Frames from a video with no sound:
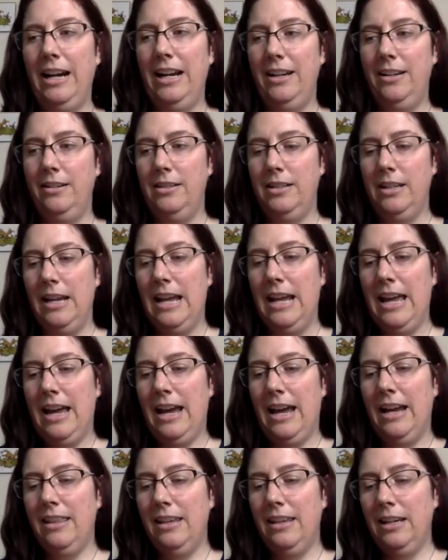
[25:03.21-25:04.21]
And
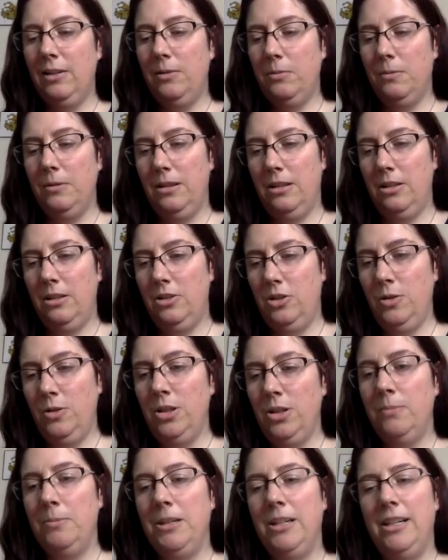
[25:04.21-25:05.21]
I think with the
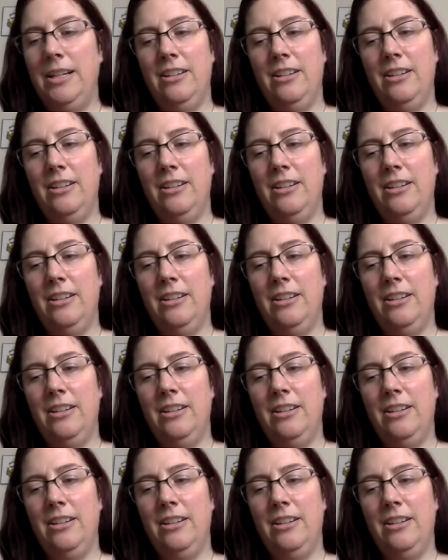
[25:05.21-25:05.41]
Jewish community,